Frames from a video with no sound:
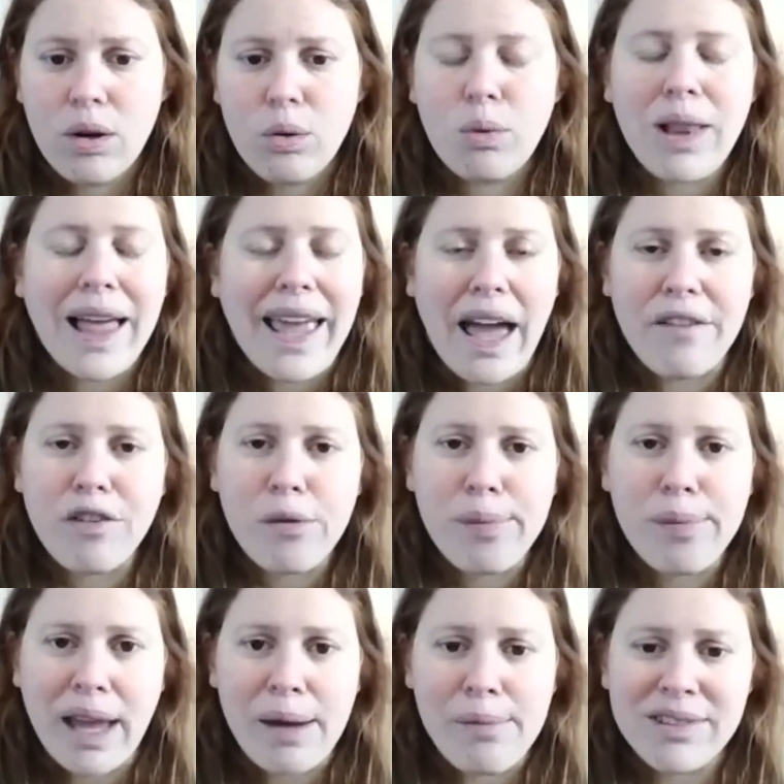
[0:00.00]
Will I ever
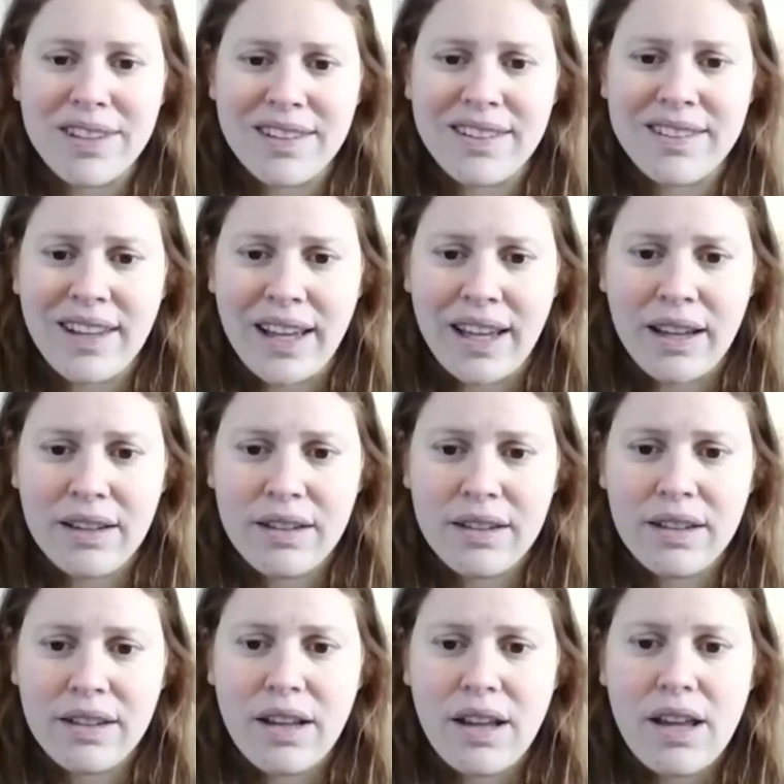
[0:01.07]
be able to sing?
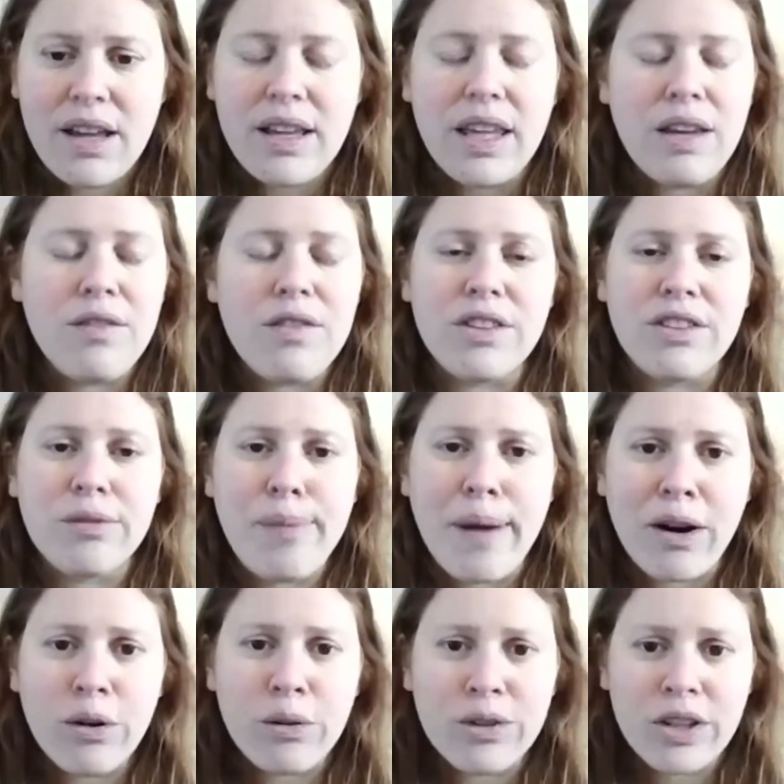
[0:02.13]
Even the
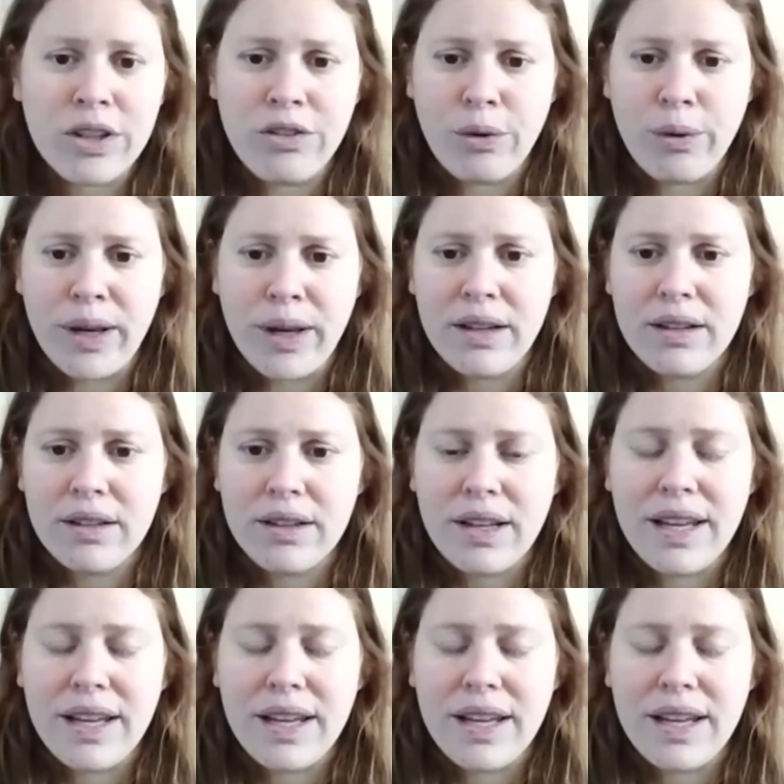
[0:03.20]
sparrows can do it,